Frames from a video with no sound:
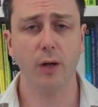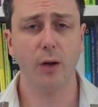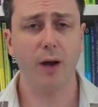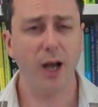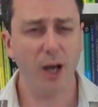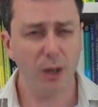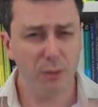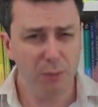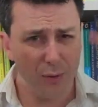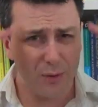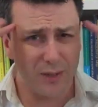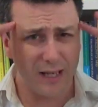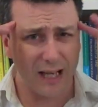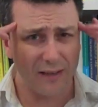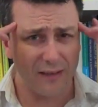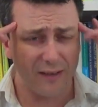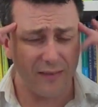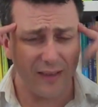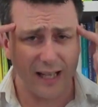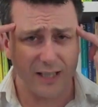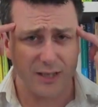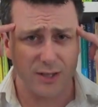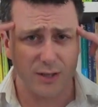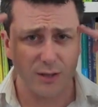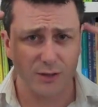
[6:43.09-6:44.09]
I hope you get that
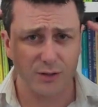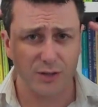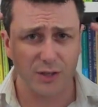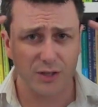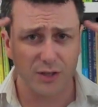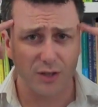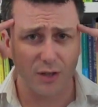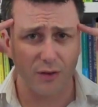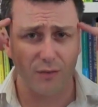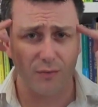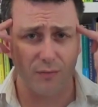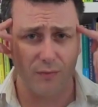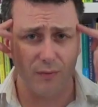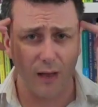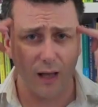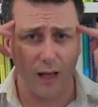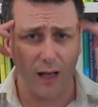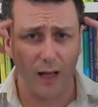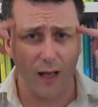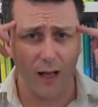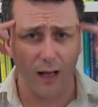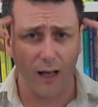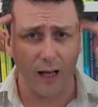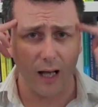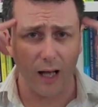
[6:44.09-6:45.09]
that's not just a,
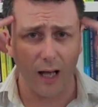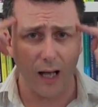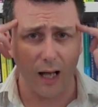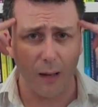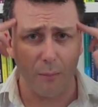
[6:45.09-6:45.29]
uh,